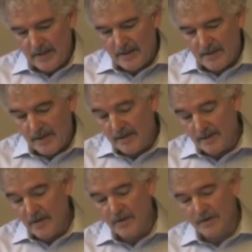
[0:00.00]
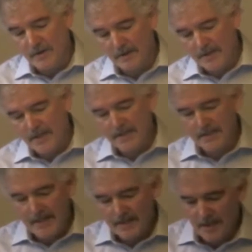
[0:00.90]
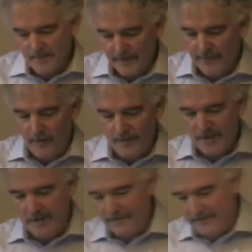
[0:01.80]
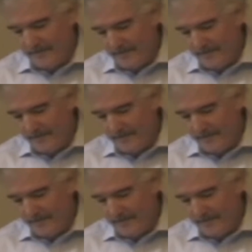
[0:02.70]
Second notion of context, tests as performative